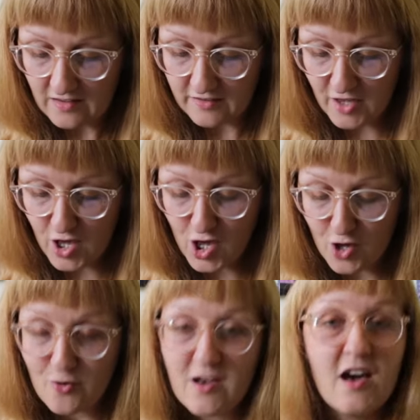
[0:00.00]

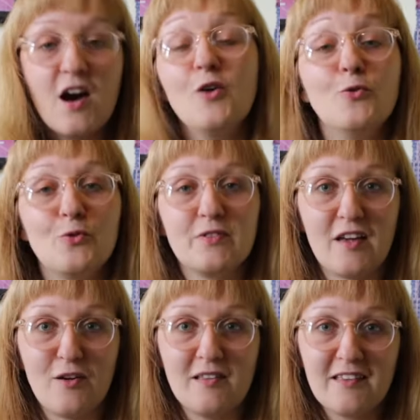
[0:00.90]
So
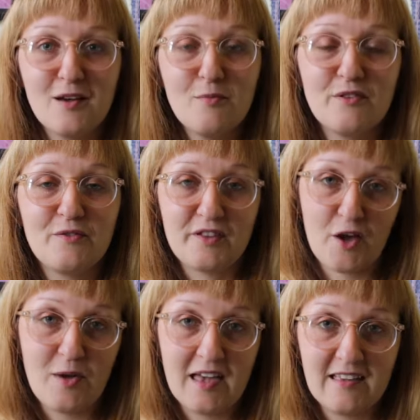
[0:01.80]
in terms of
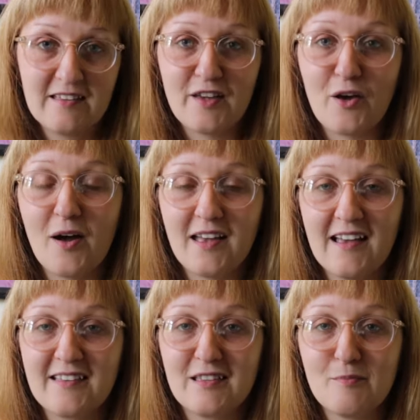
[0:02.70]
sewing, so I
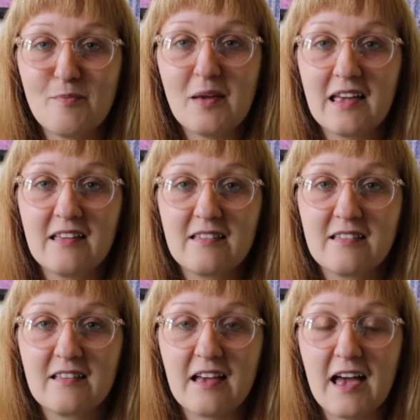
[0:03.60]
guess the
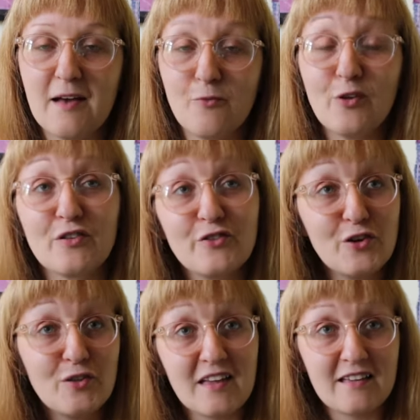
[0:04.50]
biggest, there's
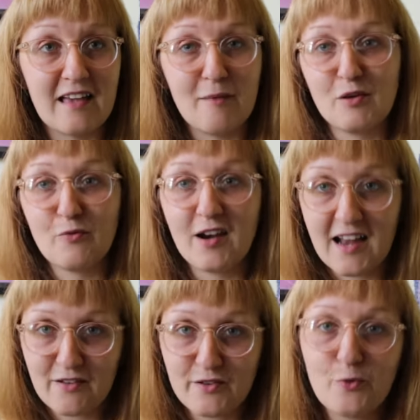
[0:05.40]
two things happening right
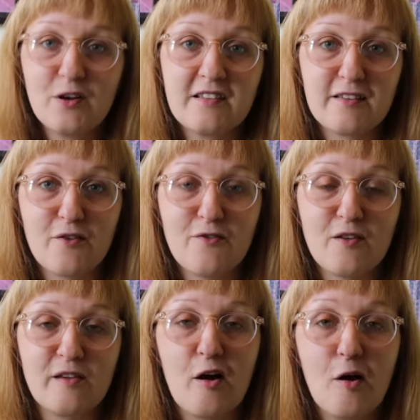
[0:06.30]
now. So one is Sew
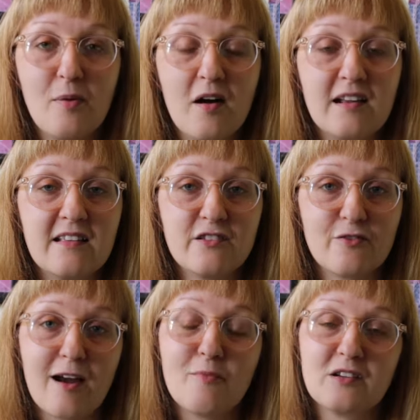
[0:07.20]
Photo Hop on
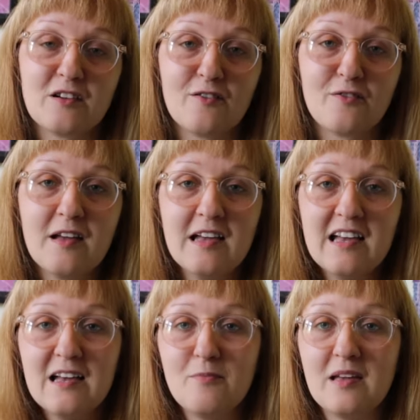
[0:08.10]
Instagram, which I've
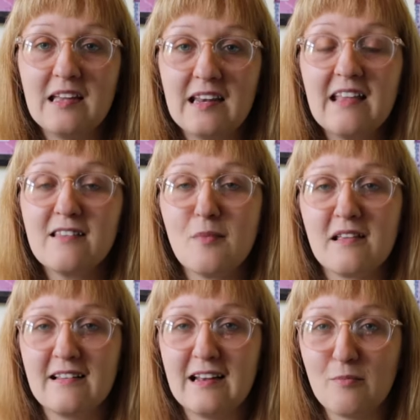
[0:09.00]
been
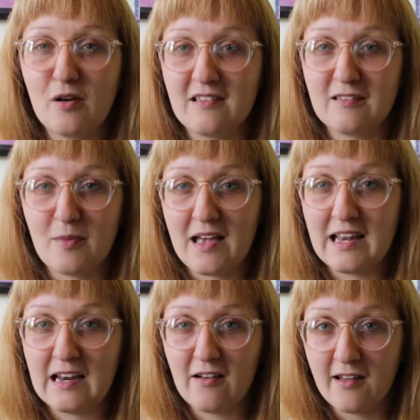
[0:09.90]
intermittently participating
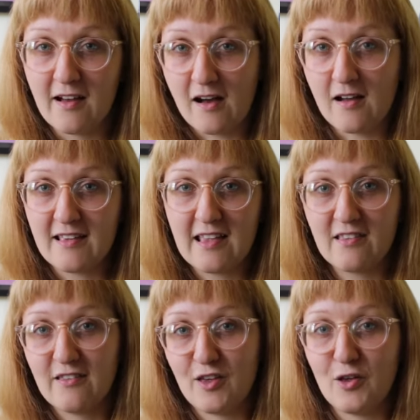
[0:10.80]
in. I
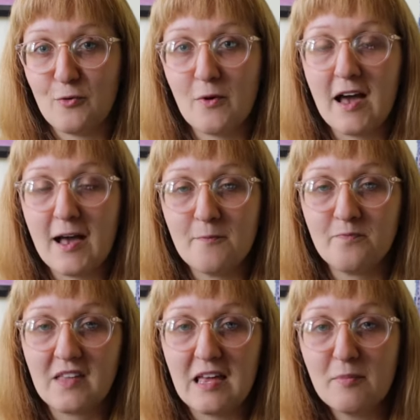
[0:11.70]
tend
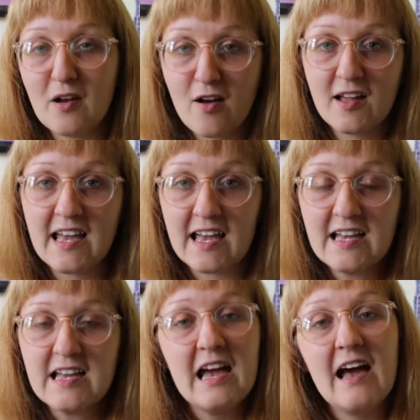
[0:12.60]
to keep an eye on it.
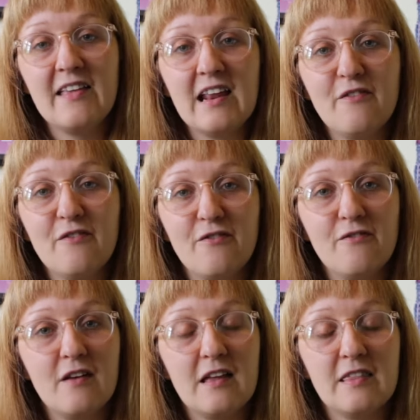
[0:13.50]
And then if
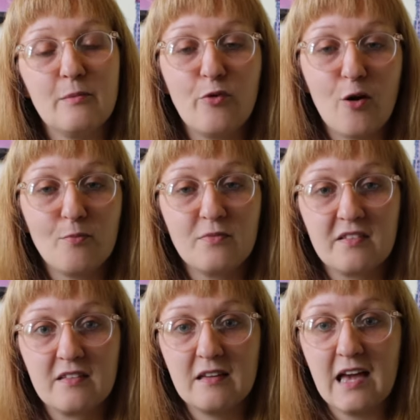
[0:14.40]
the
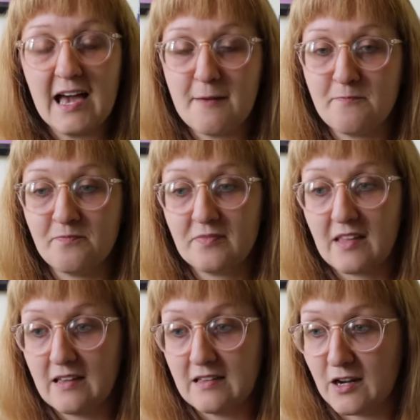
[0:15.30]
prompts,
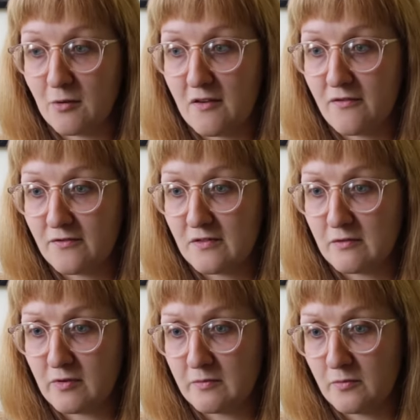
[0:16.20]
if
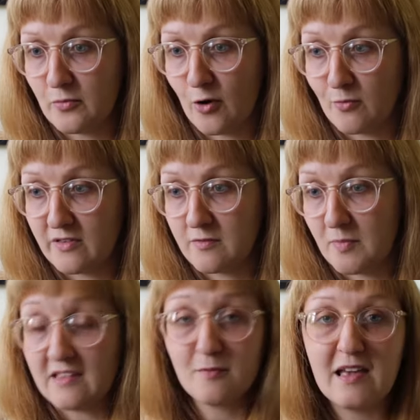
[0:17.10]
the prompts
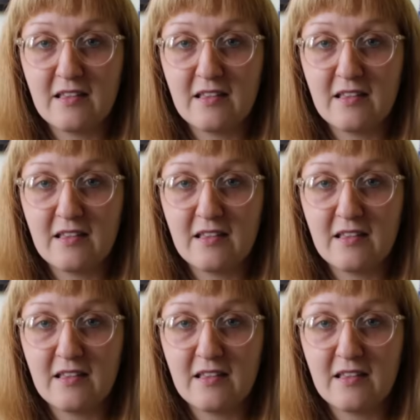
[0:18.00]
speak to me